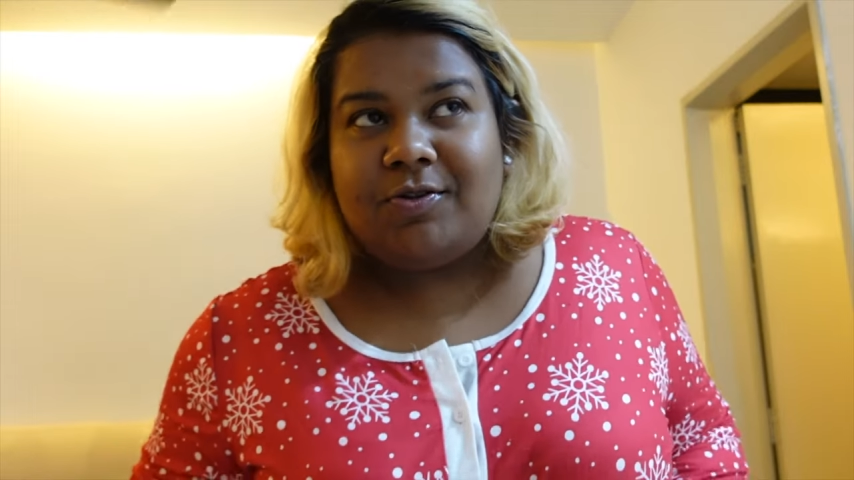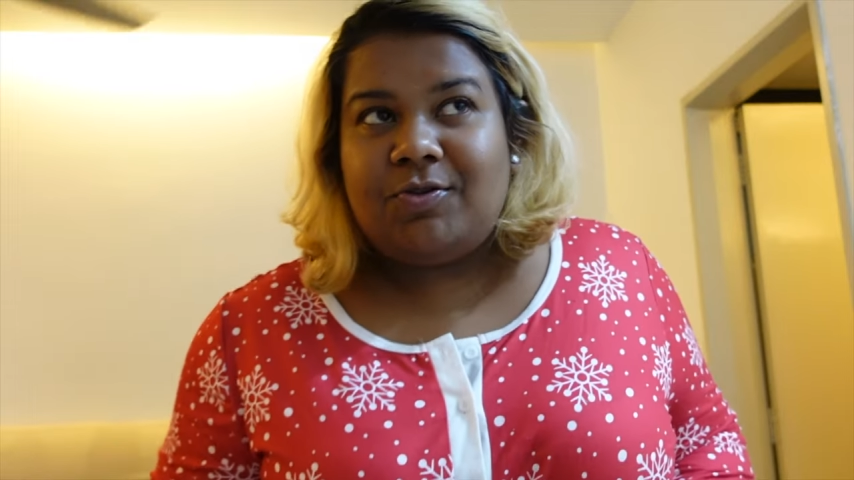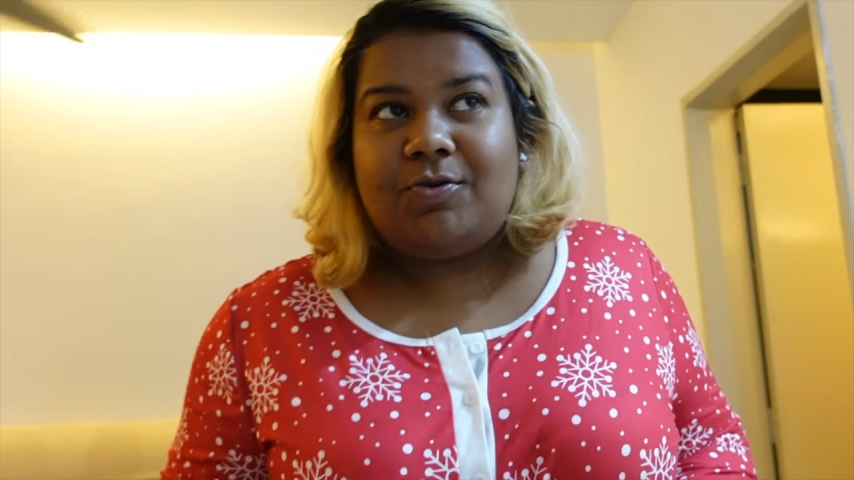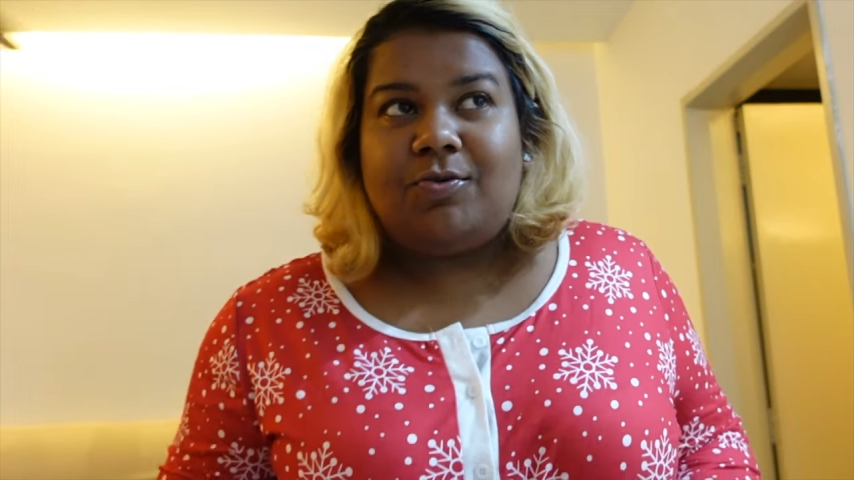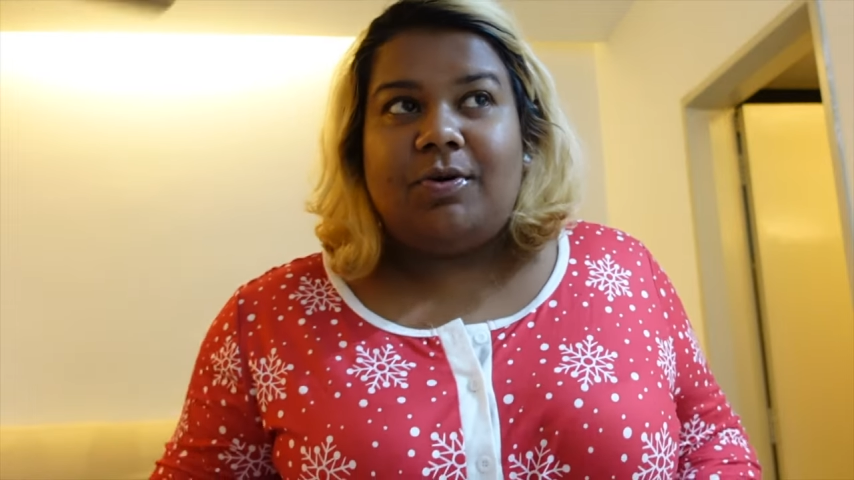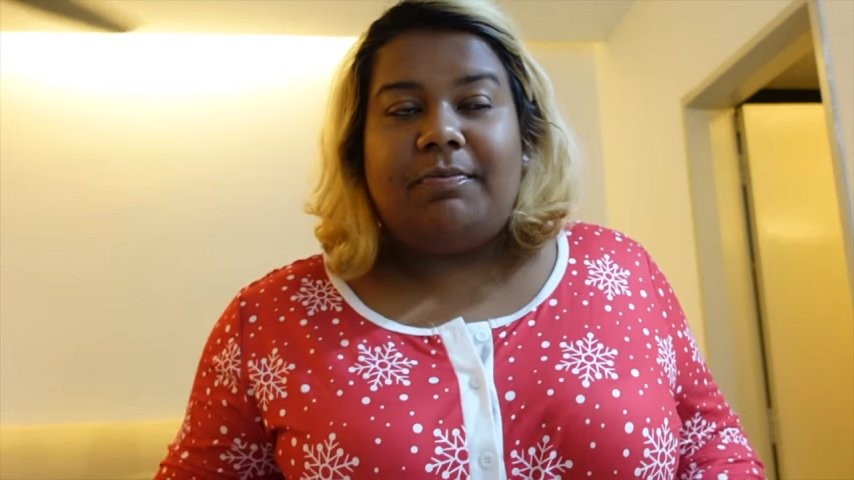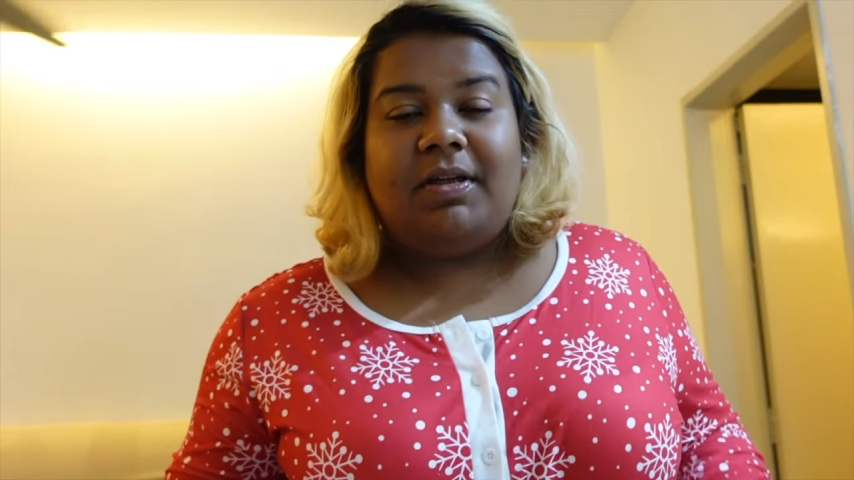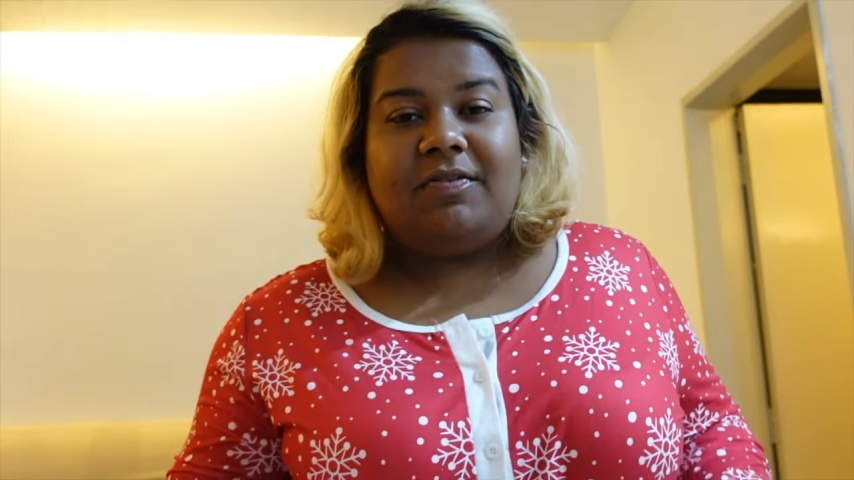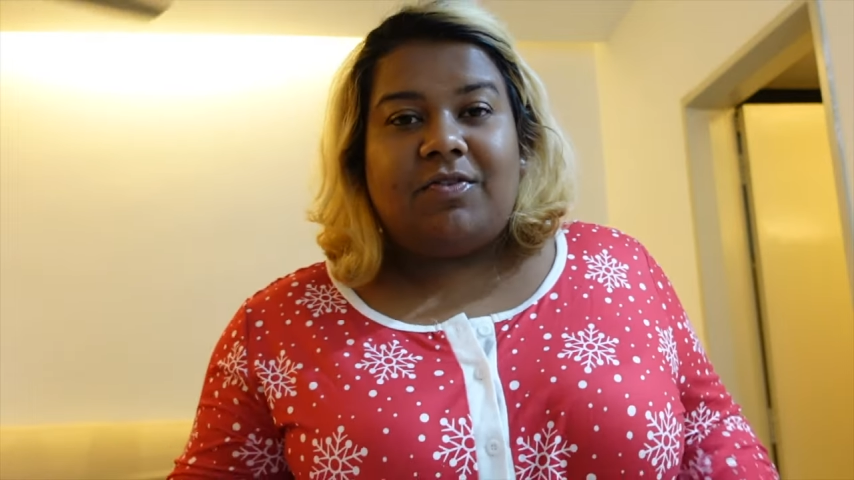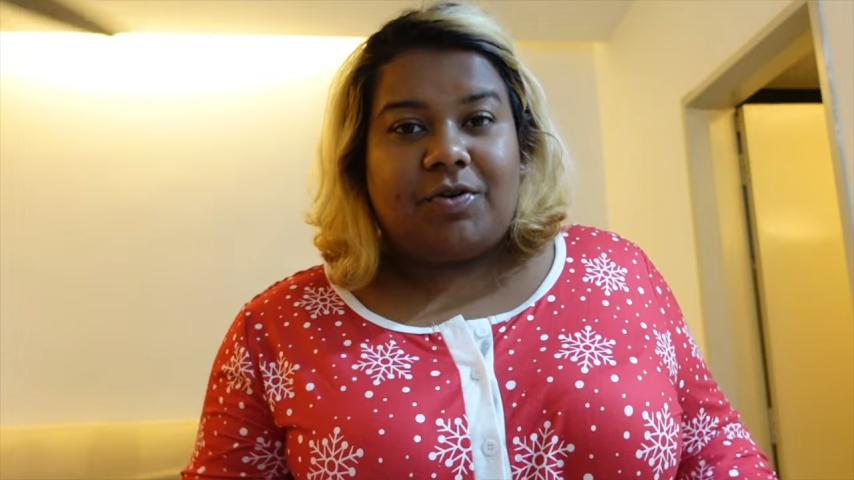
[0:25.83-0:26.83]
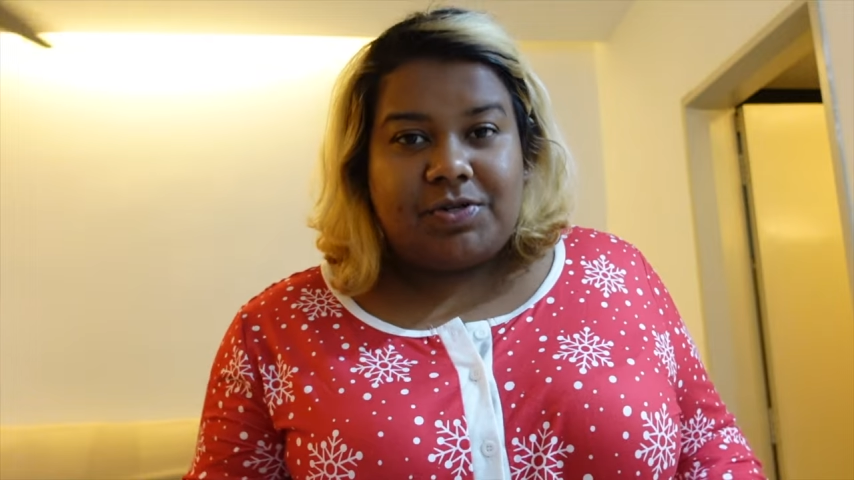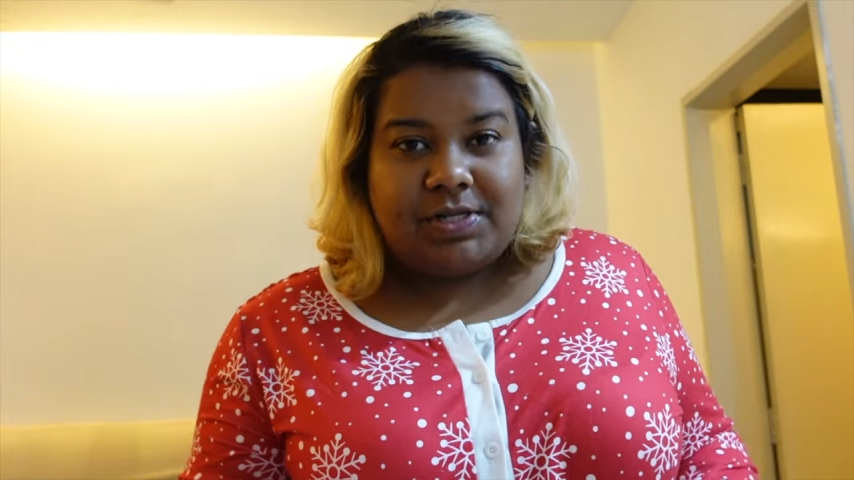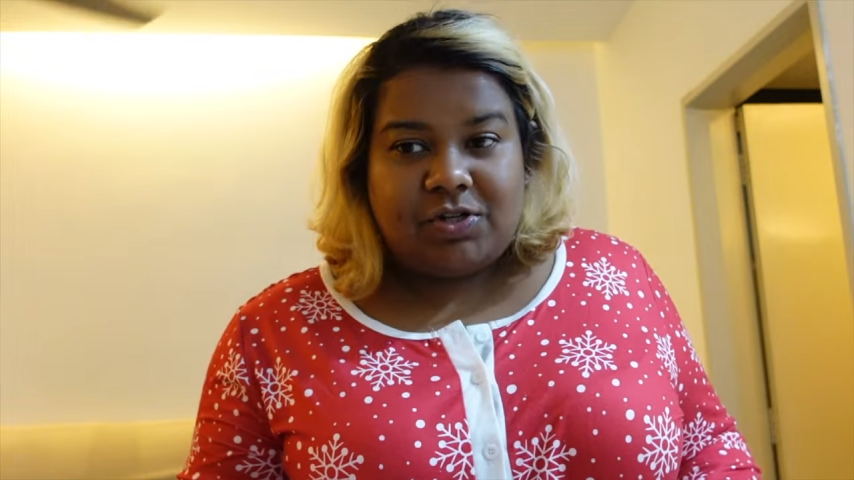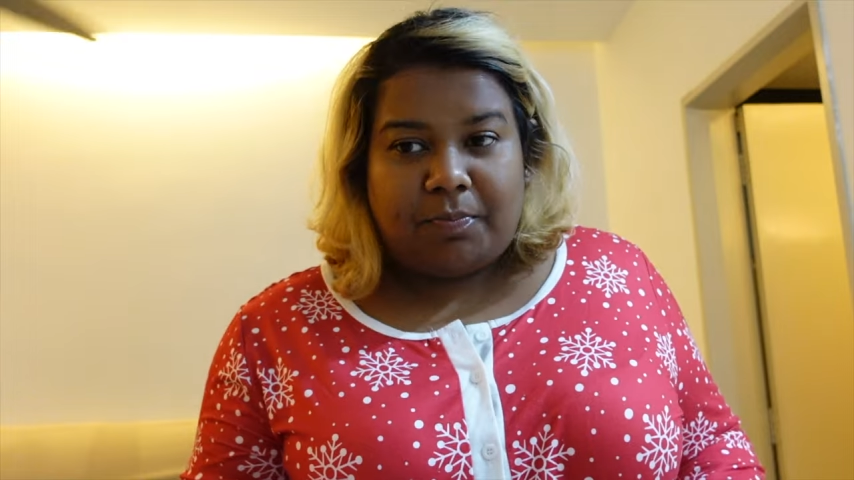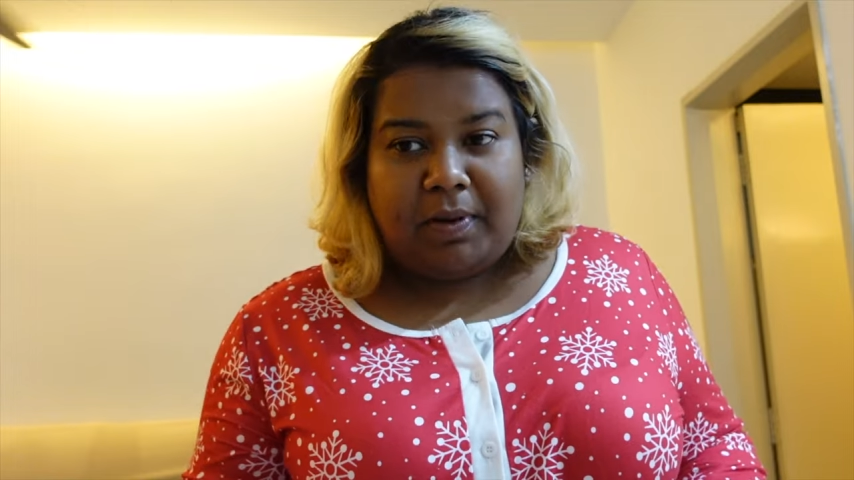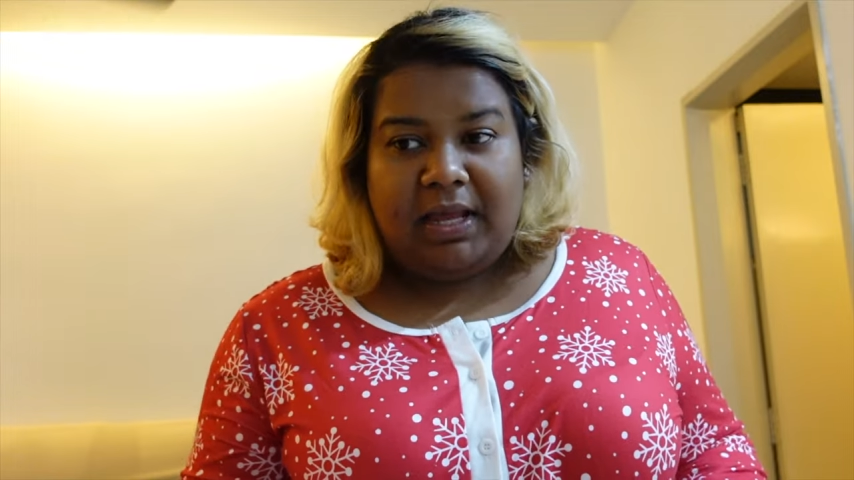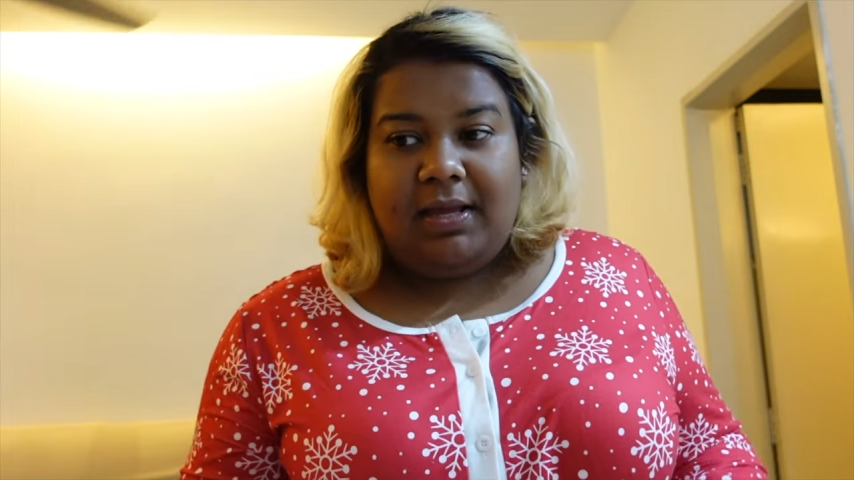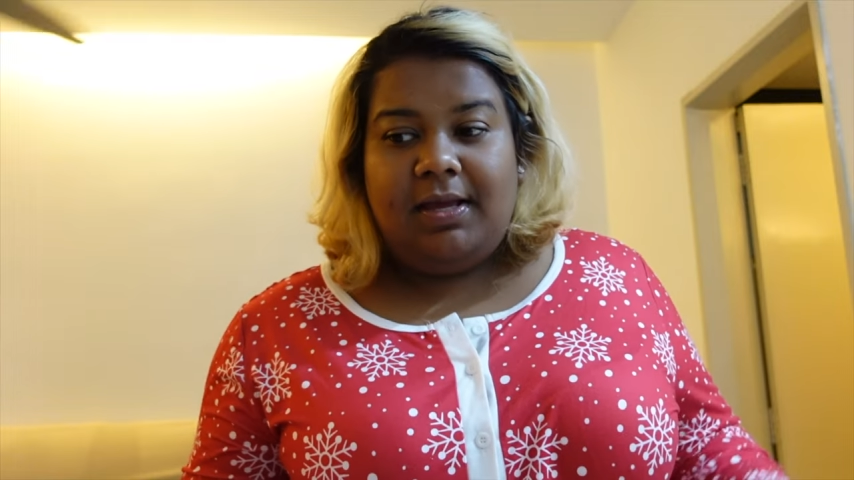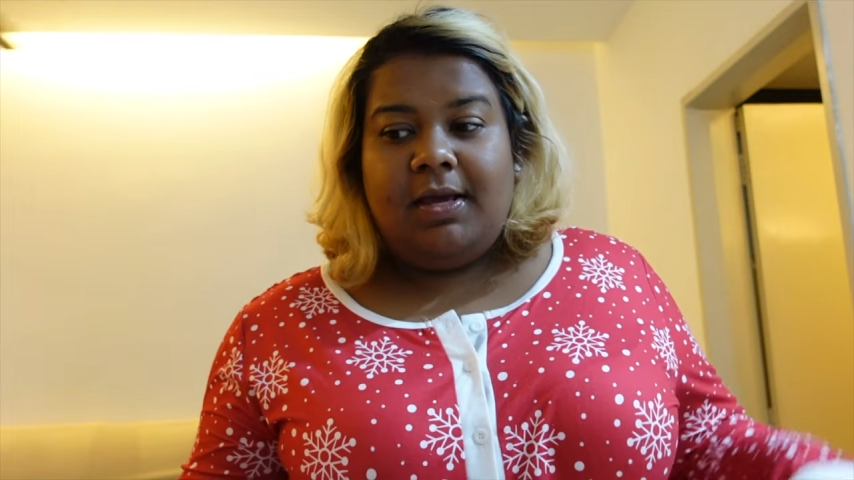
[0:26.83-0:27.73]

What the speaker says: do a bit of grocery shopping.